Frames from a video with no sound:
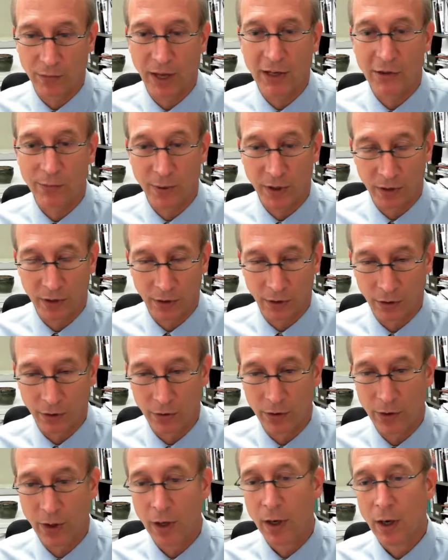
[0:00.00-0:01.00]
That's been
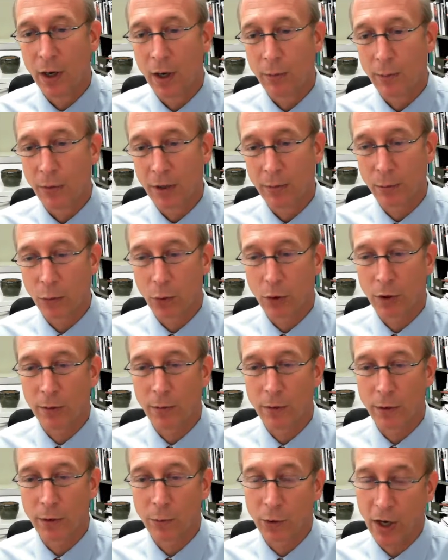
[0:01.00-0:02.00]
known. But
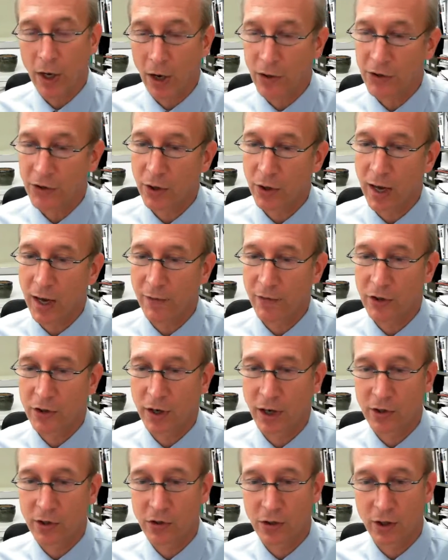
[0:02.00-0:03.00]
we also haven't
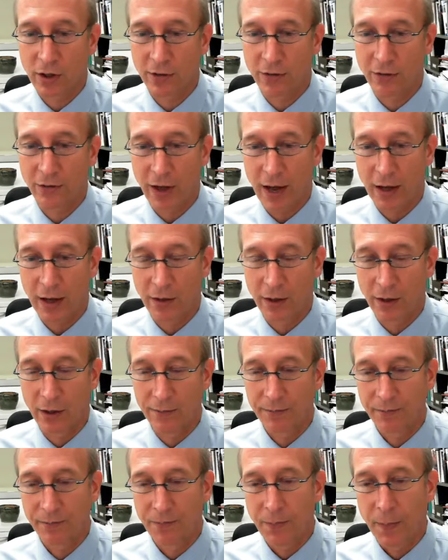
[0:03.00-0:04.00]
touched on the fact that
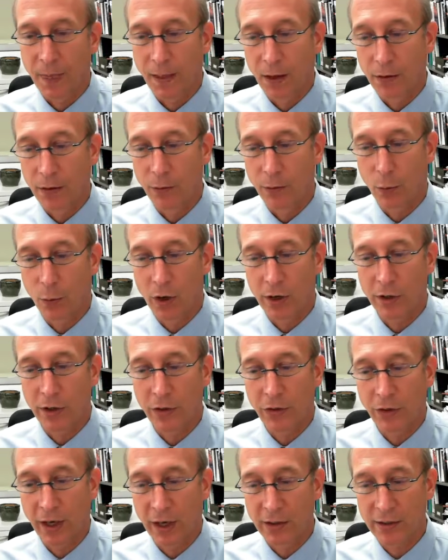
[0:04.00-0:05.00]
one of the
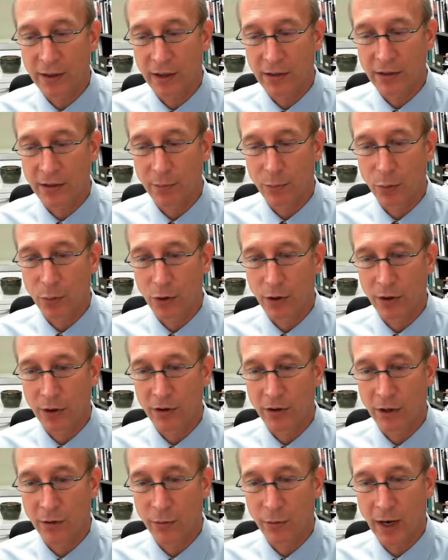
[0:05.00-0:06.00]
things that's
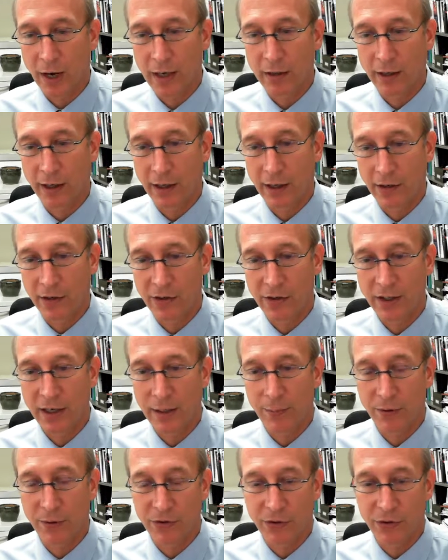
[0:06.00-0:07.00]
important in regulating
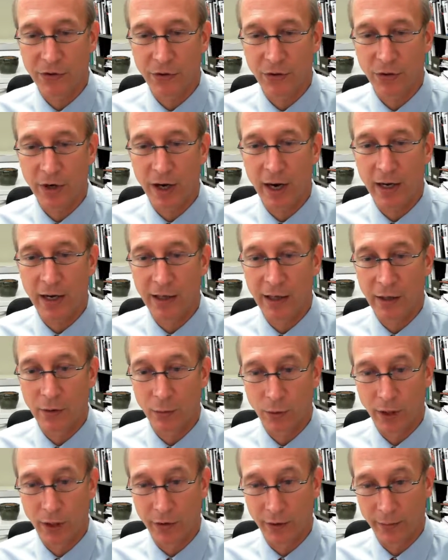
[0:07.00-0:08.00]
sleep is the circadian
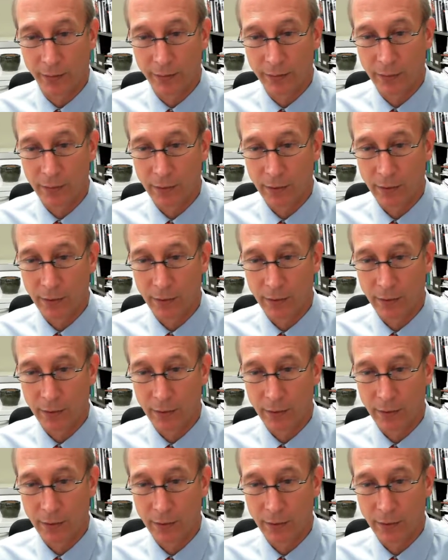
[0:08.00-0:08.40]
rhythm.